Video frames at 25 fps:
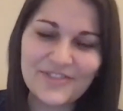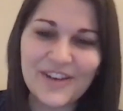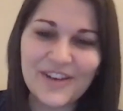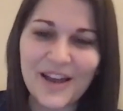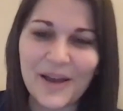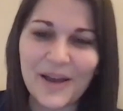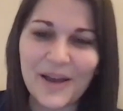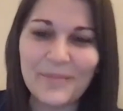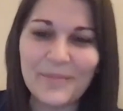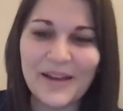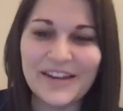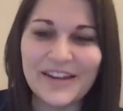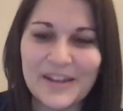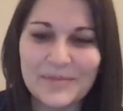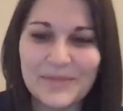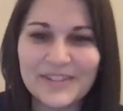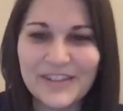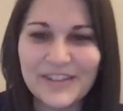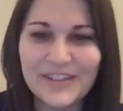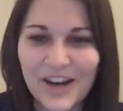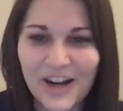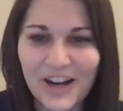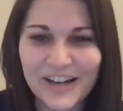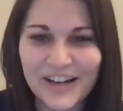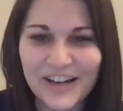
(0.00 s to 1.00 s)
My name is
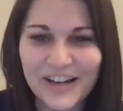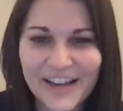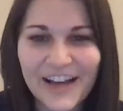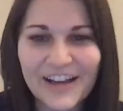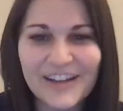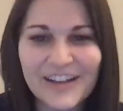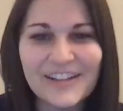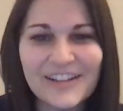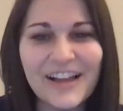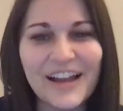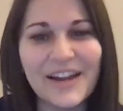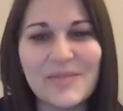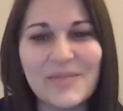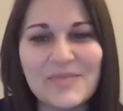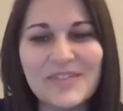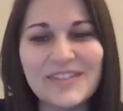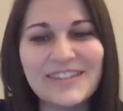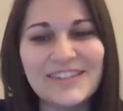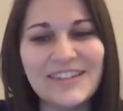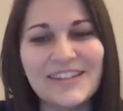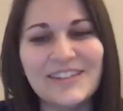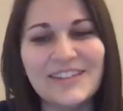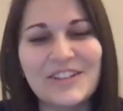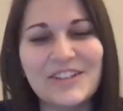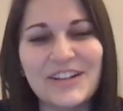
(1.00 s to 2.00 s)
Ariel. I'm the
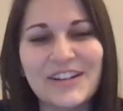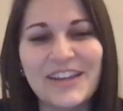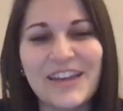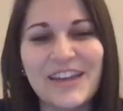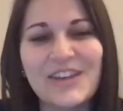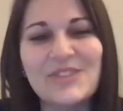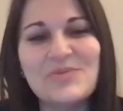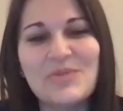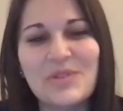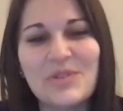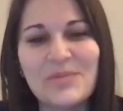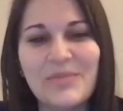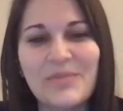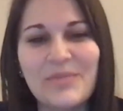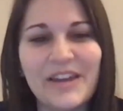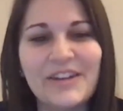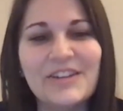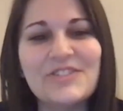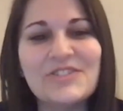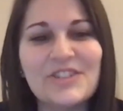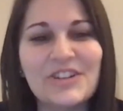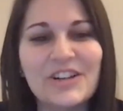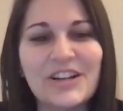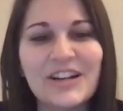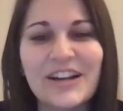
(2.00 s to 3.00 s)
Senior Engagement
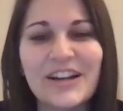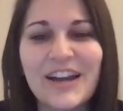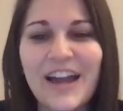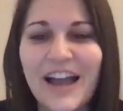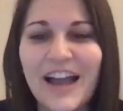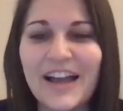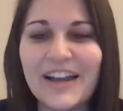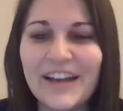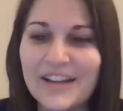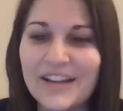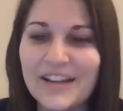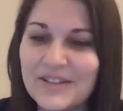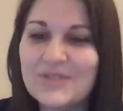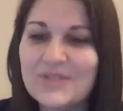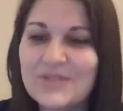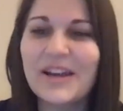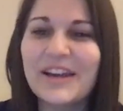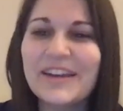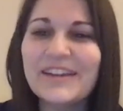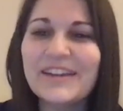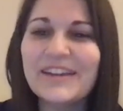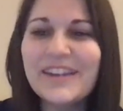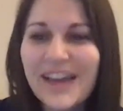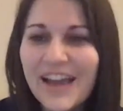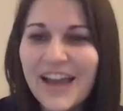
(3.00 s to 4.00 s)
Manager at
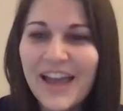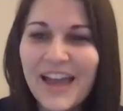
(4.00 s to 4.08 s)
Entwine,